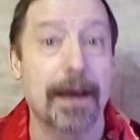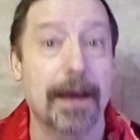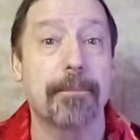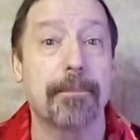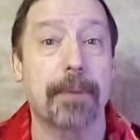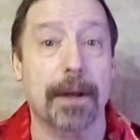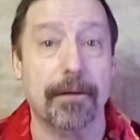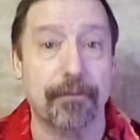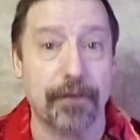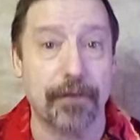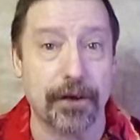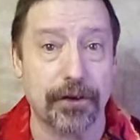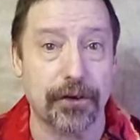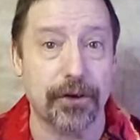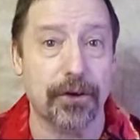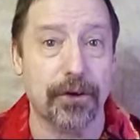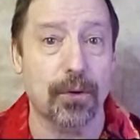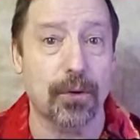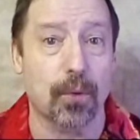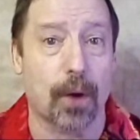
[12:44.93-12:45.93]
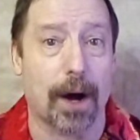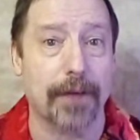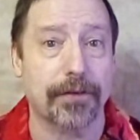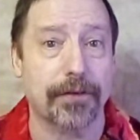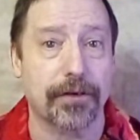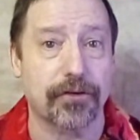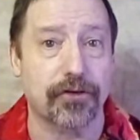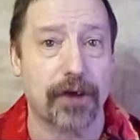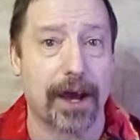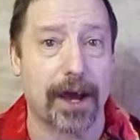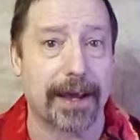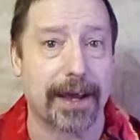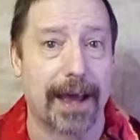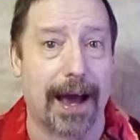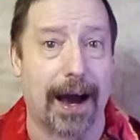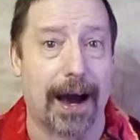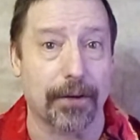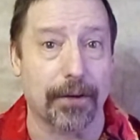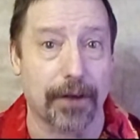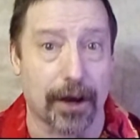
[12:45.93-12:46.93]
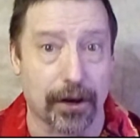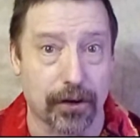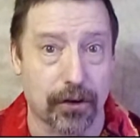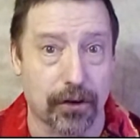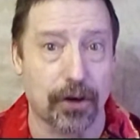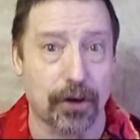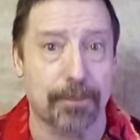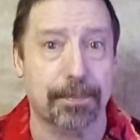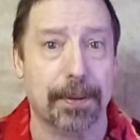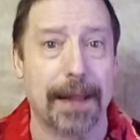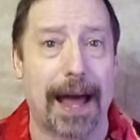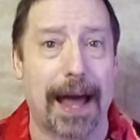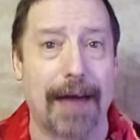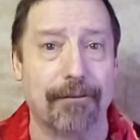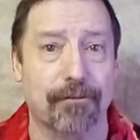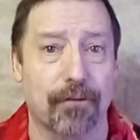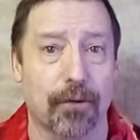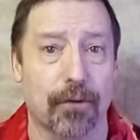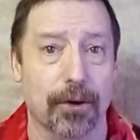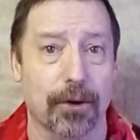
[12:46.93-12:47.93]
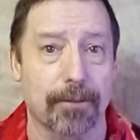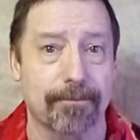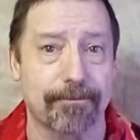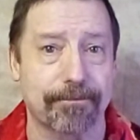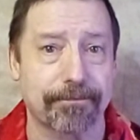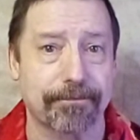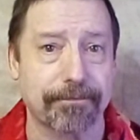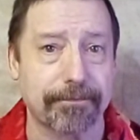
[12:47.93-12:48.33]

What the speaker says: But if you do want to check out a good platform,